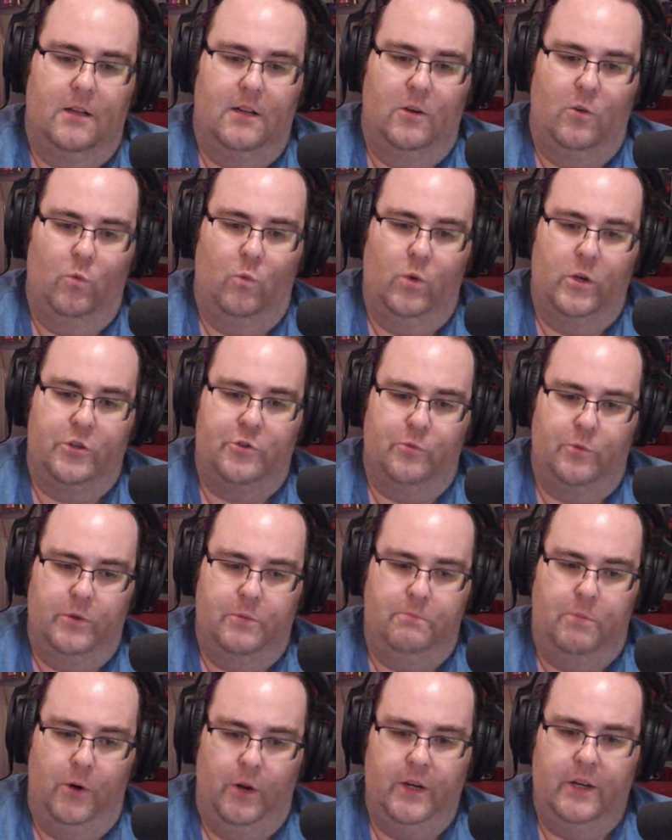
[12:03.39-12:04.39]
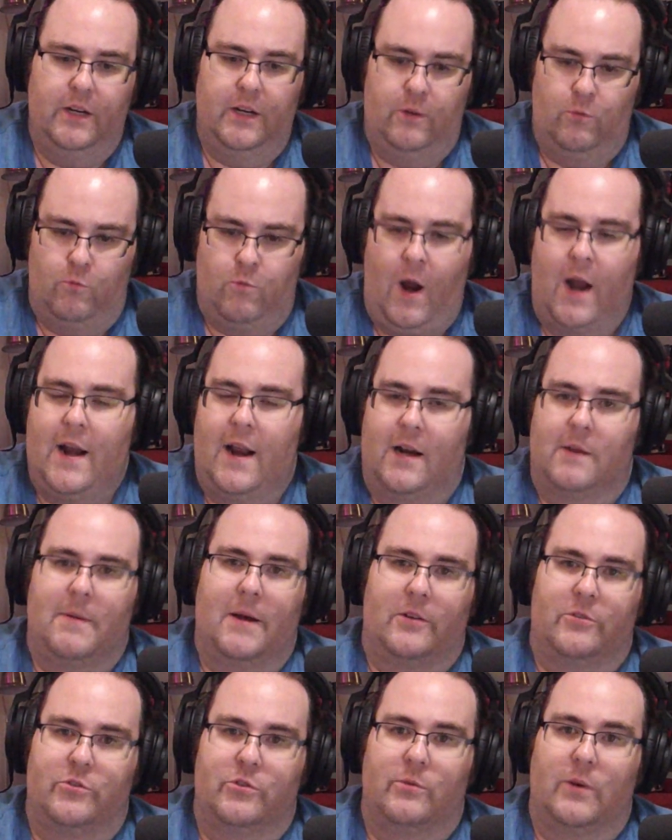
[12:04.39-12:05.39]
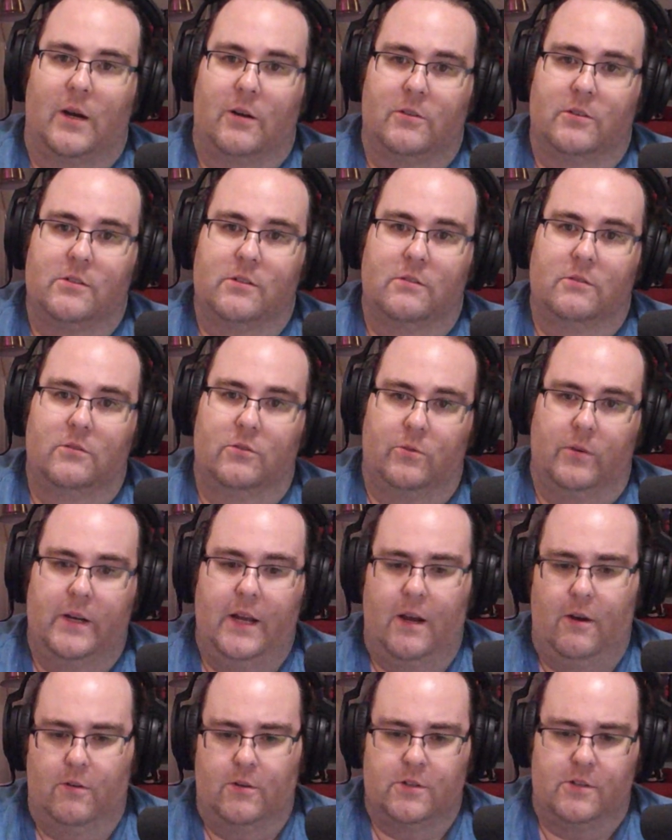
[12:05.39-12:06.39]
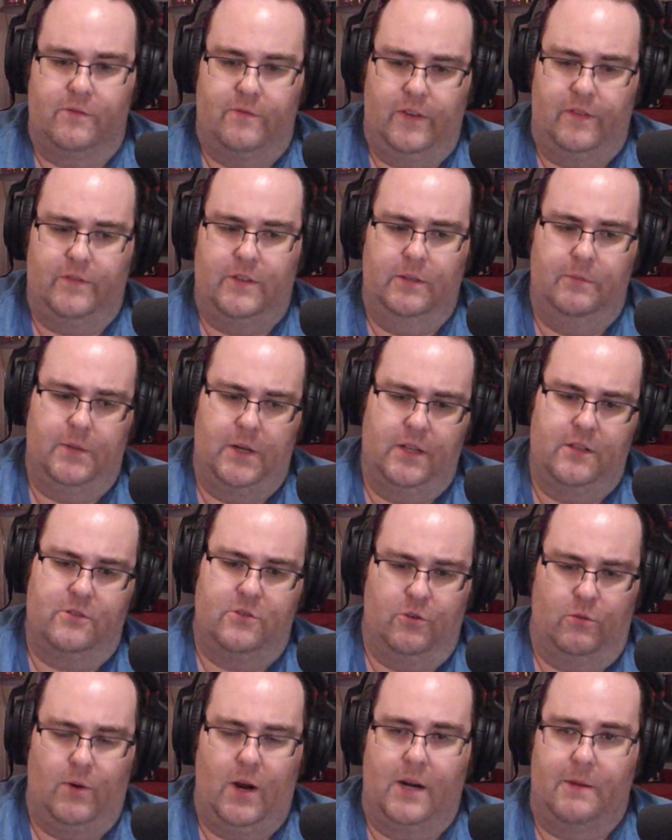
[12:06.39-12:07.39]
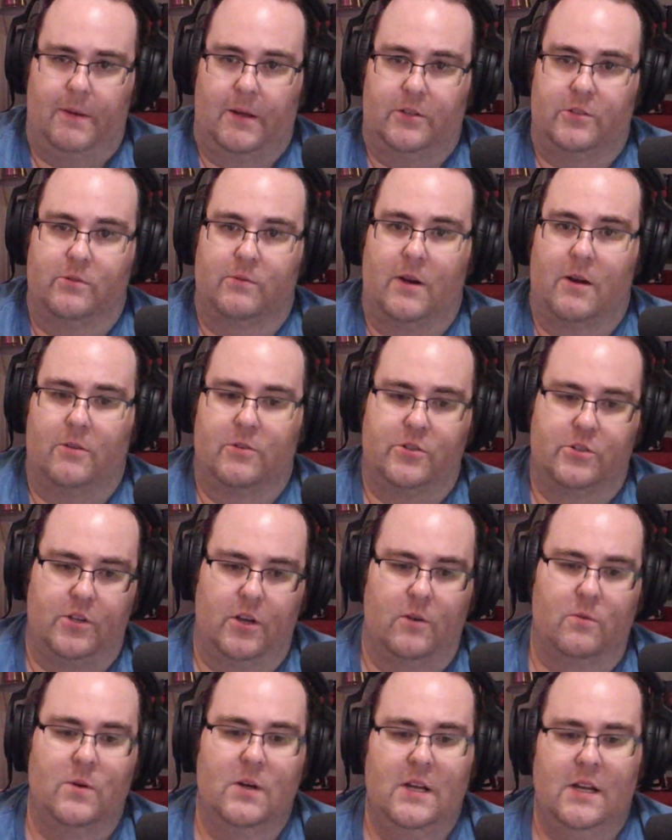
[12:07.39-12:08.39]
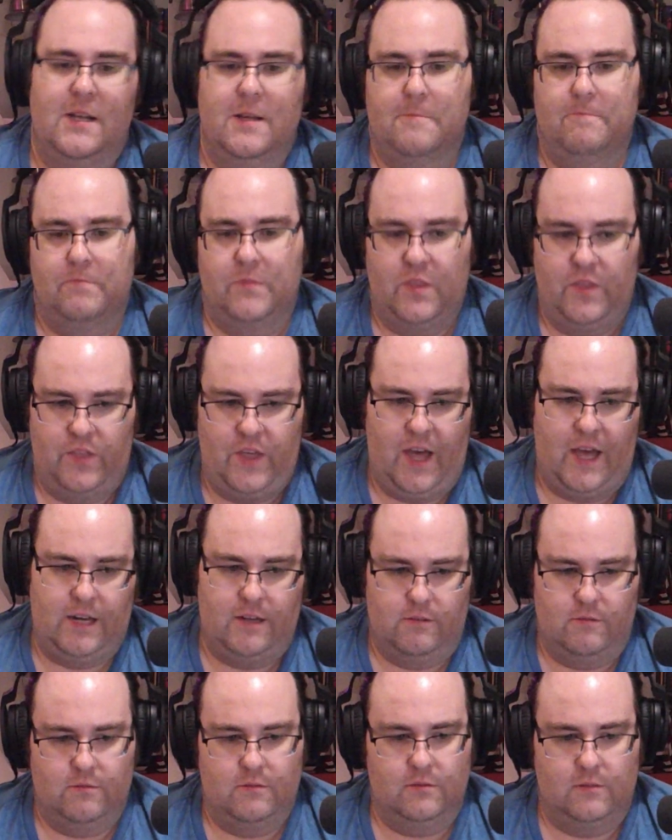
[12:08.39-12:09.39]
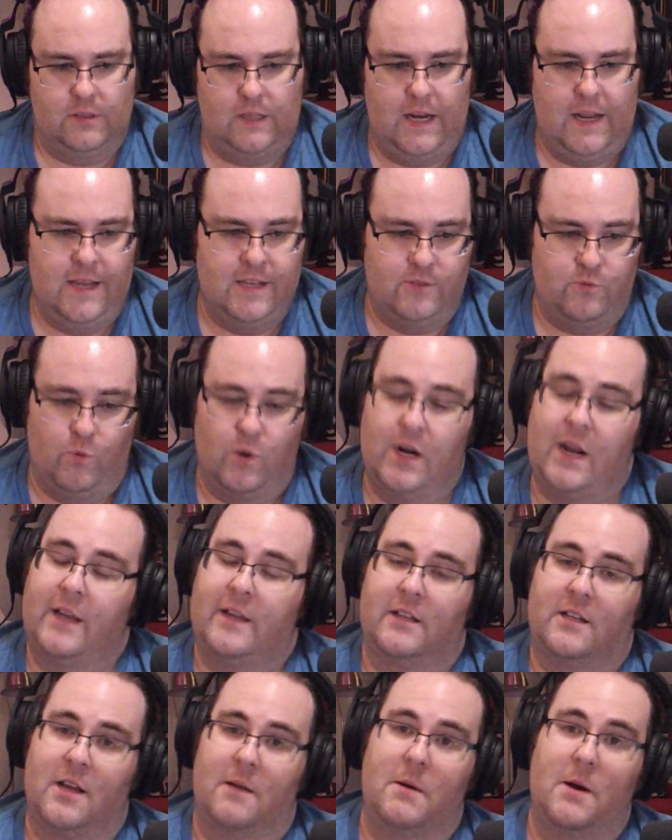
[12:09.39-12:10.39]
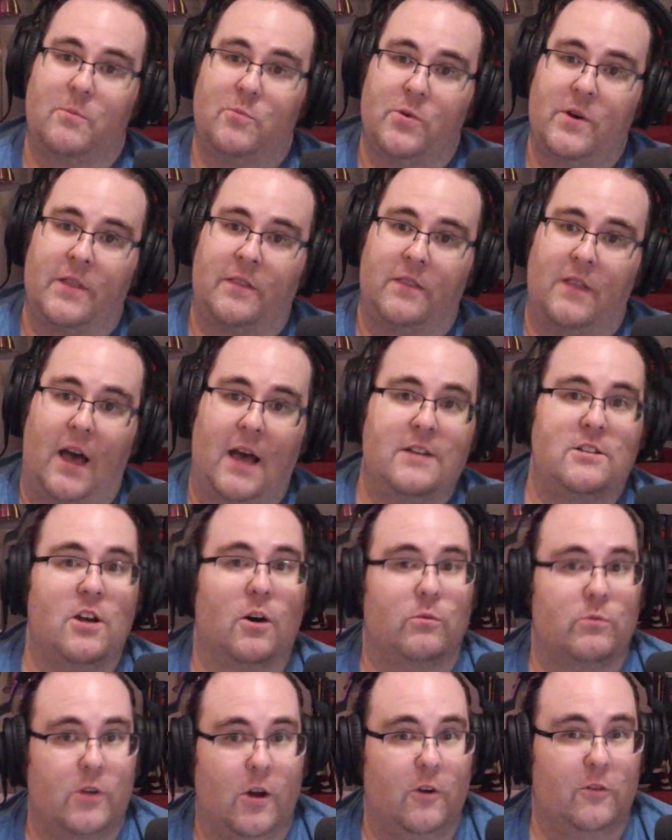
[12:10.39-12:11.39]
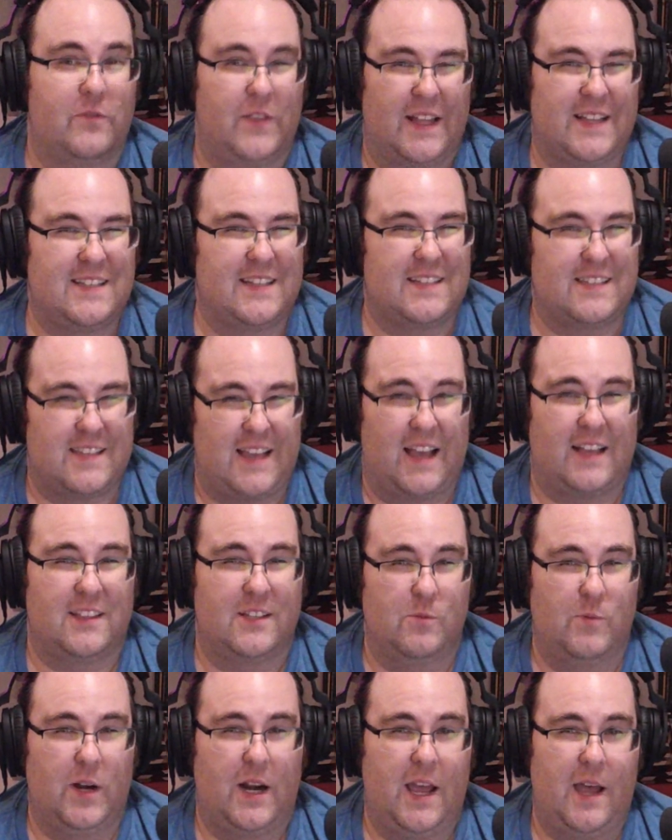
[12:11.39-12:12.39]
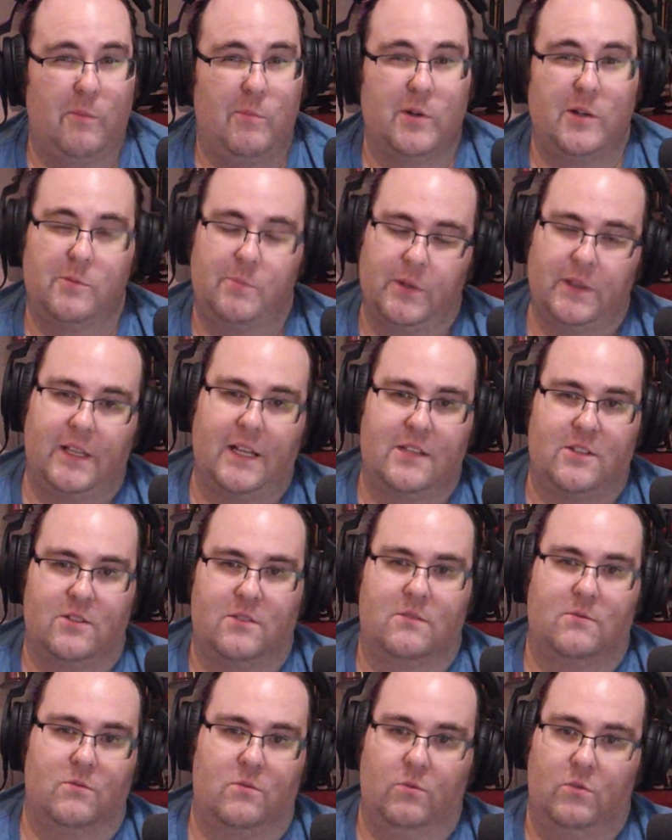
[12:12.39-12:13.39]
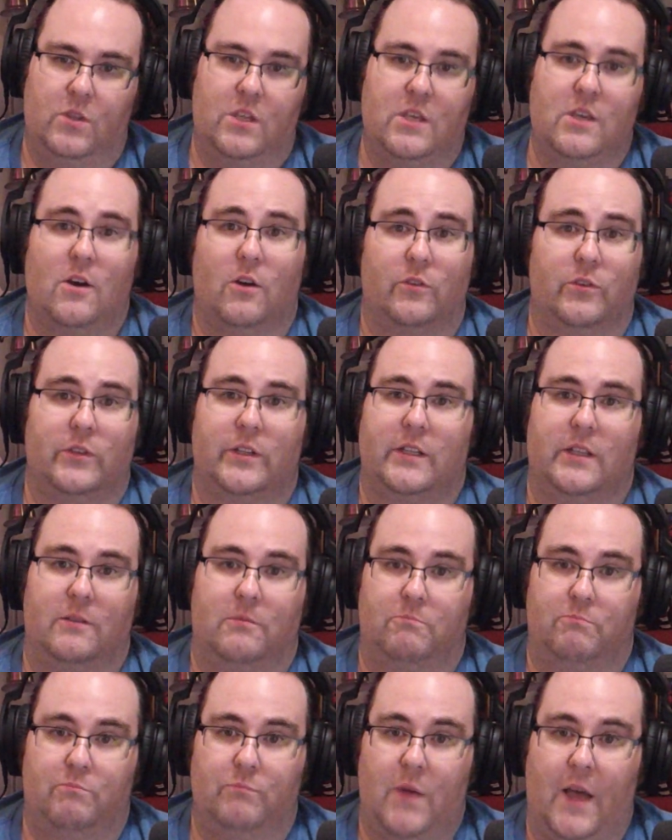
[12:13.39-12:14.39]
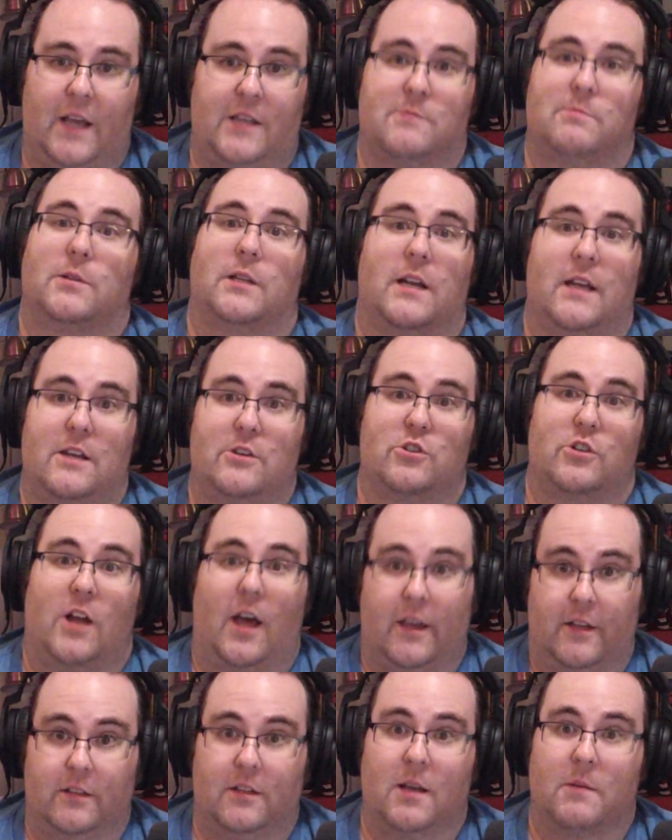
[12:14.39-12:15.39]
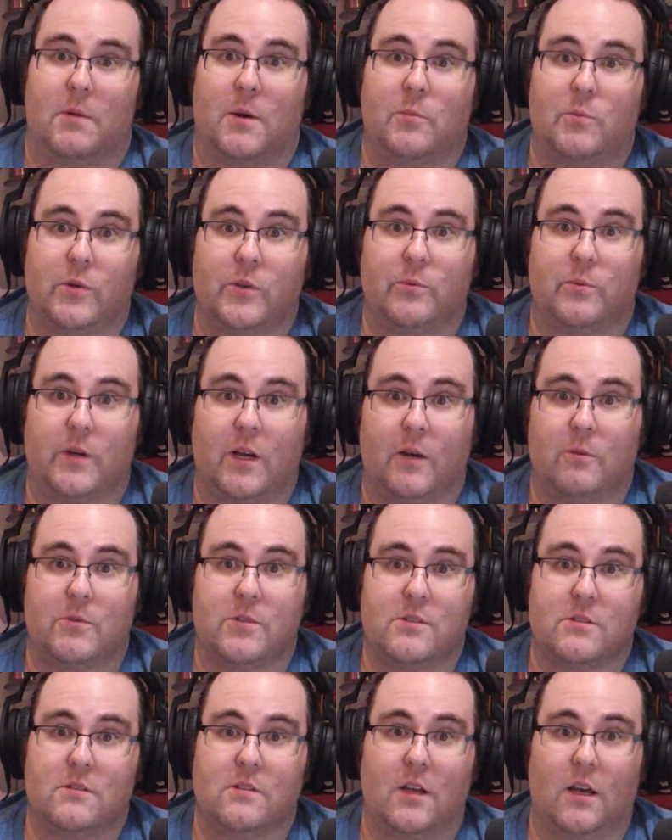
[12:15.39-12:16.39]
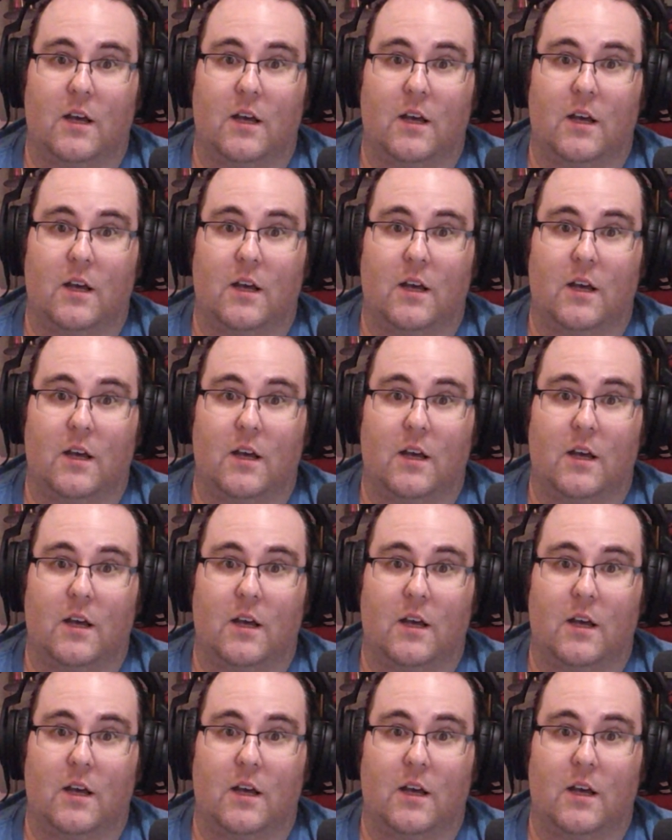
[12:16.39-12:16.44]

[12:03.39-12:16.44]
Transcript: Which would put it right at about 2 hours. 3 hours and 15 minutes to right about 2 hours. So that is what I could come up with. I don't know if that's exactly what happened, but that's the only explanation I could come up with when I was